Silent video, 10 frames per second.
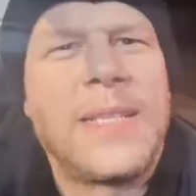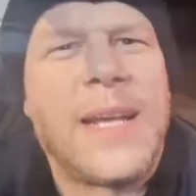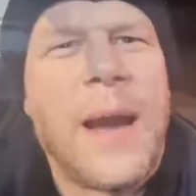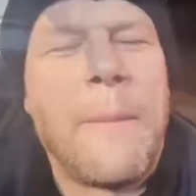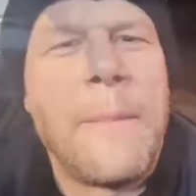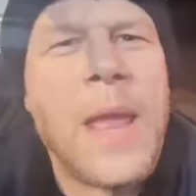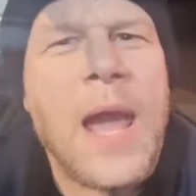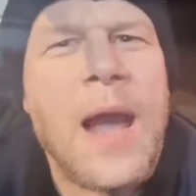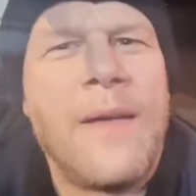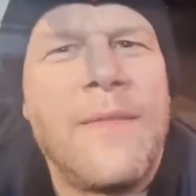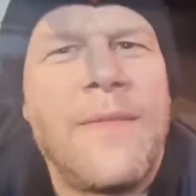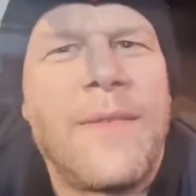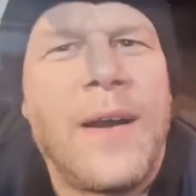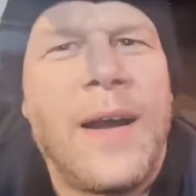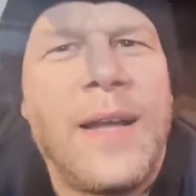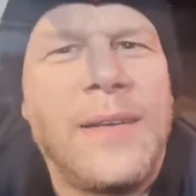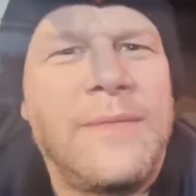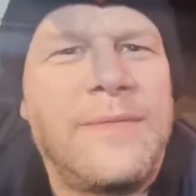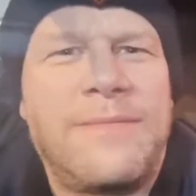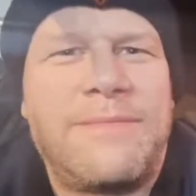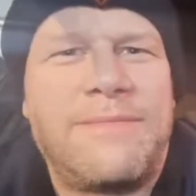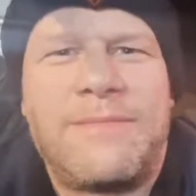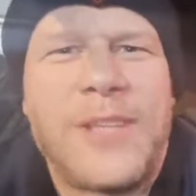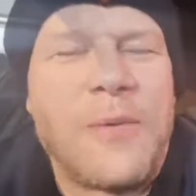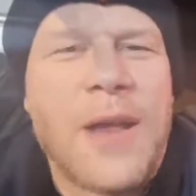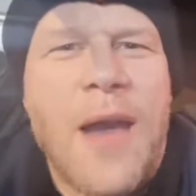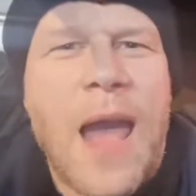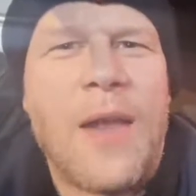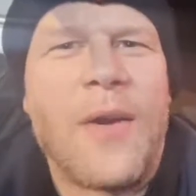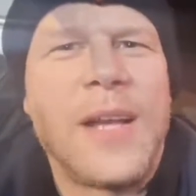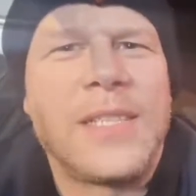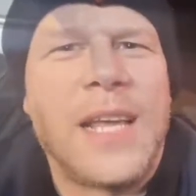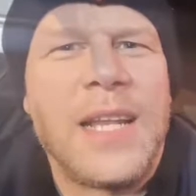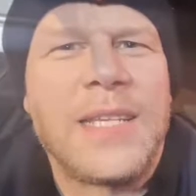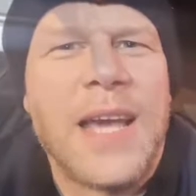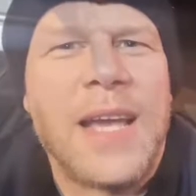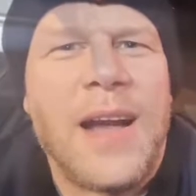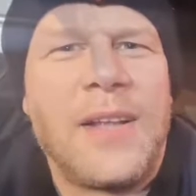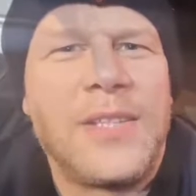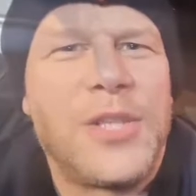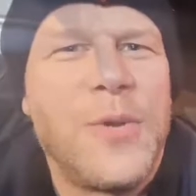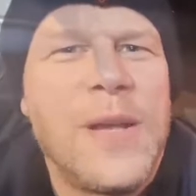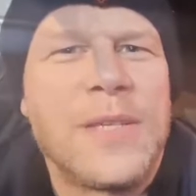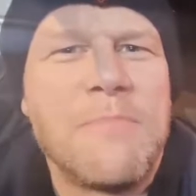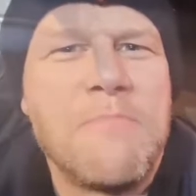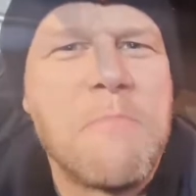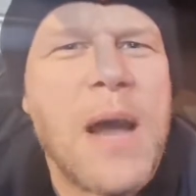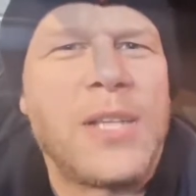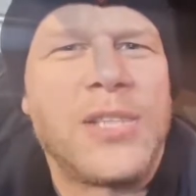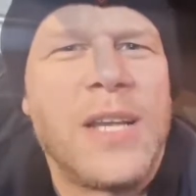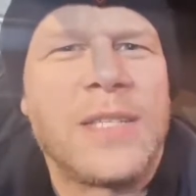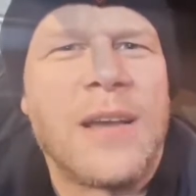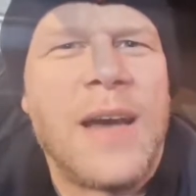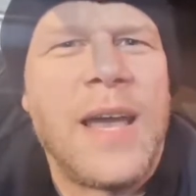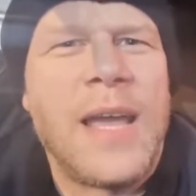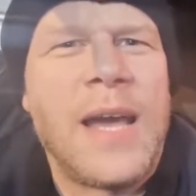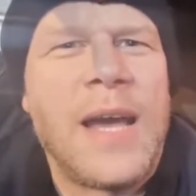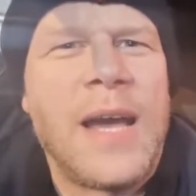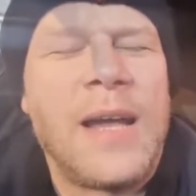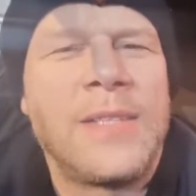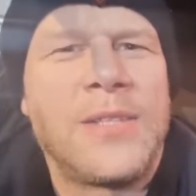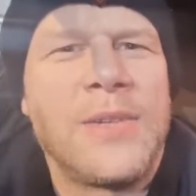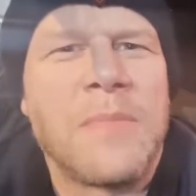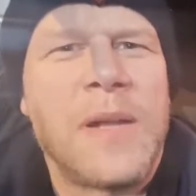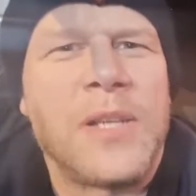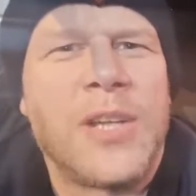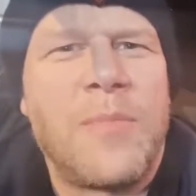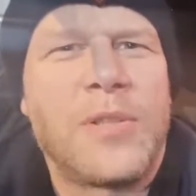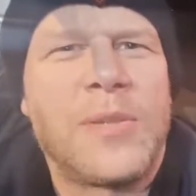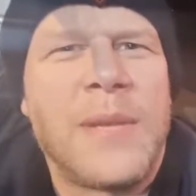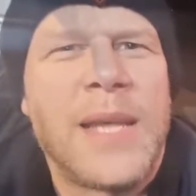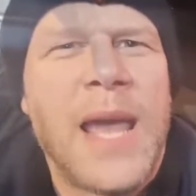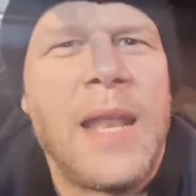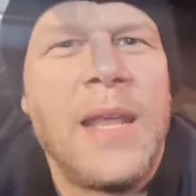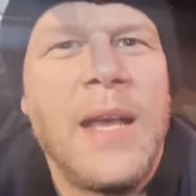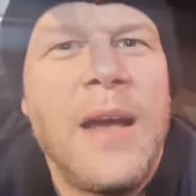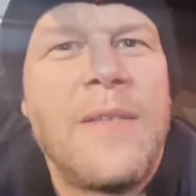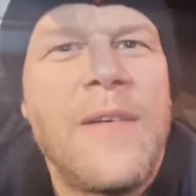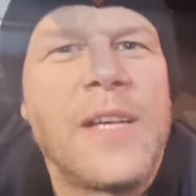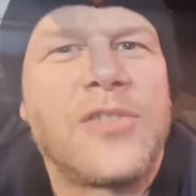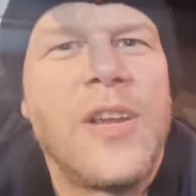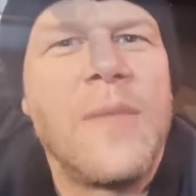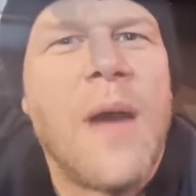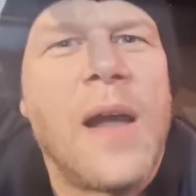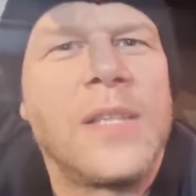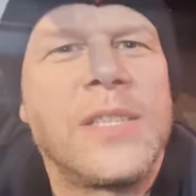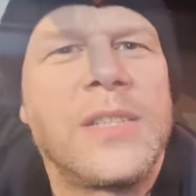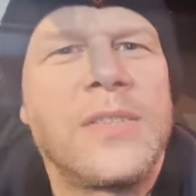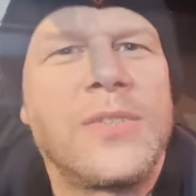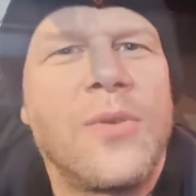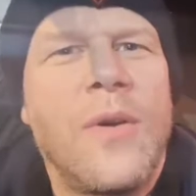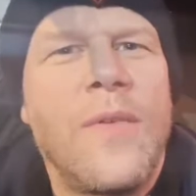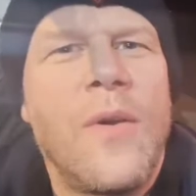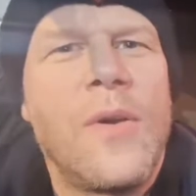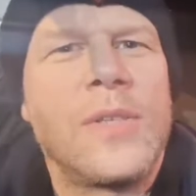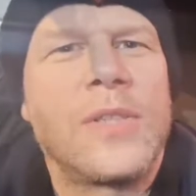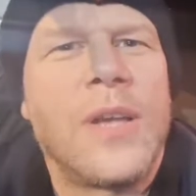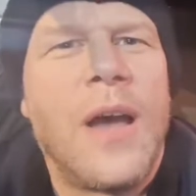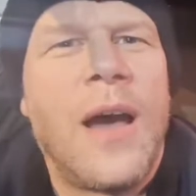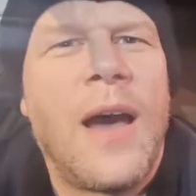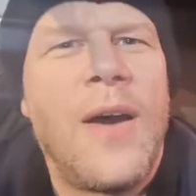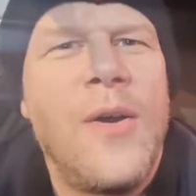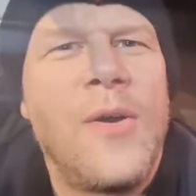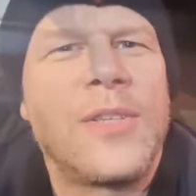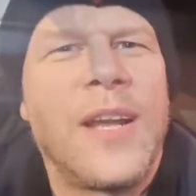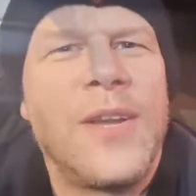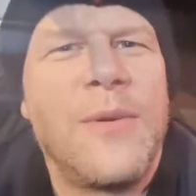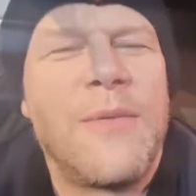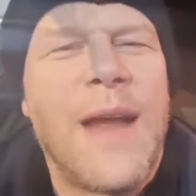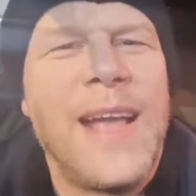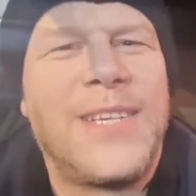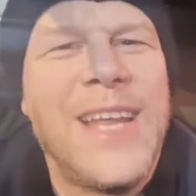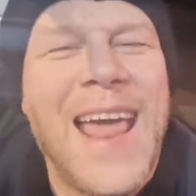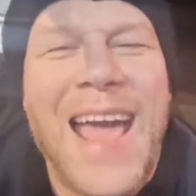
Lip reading: come. Yeah, I don't know how long it's going to take. I'll do as much as I possibly can. First stream I saw of yours, hooked, and you were raging.